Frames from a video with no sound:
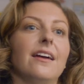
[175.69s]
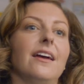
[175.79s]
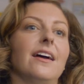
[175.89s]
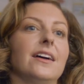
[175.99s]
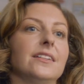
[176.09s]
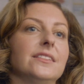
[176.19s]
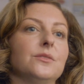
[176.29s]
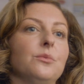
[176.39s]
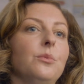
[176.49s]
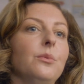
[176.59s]

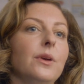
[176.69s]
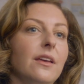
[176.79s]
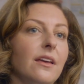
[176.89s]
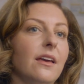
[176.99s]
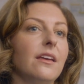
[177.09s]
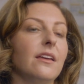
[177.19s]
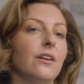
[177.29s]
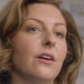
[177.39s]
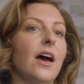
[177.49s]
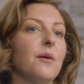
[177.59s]
And we
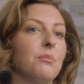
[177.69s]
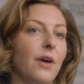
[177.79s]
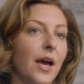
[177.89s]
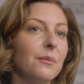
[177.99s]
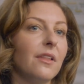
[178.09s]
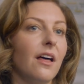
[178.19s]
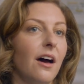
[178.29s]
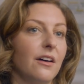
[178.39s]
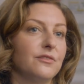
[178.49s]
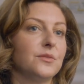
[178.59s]
here at
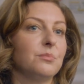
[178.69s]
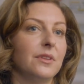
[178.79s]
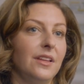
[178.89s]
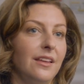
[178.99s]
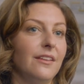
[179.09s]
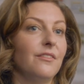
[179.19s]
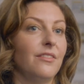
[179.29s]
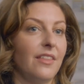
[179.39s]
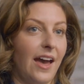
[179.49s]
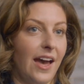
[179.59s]
Primaloft
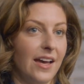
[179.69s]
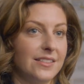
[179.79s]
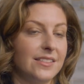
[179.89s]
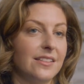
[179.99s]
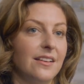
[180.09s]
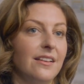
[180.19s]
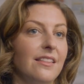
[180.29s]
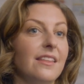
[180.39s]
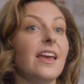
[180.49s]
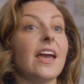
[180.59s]
believe that the